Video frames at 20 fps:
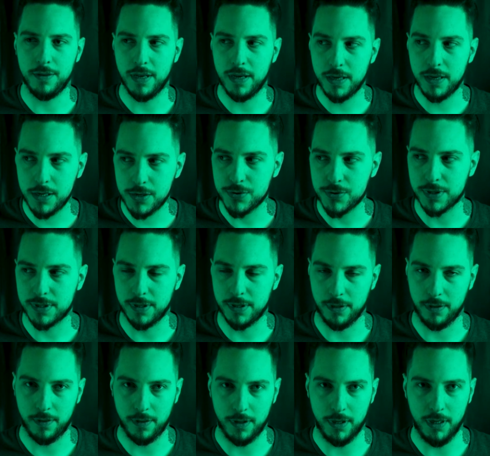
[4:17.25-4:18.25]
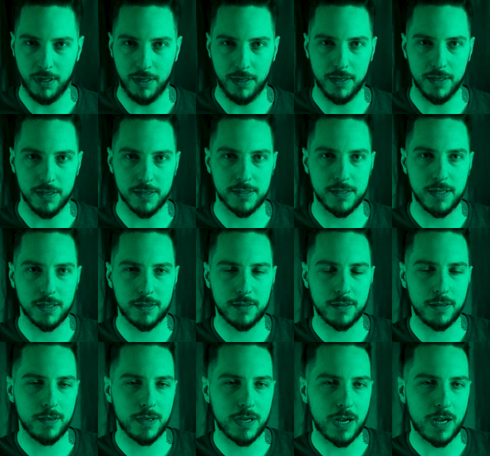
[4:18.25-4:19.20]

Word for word: The interesting thing is that,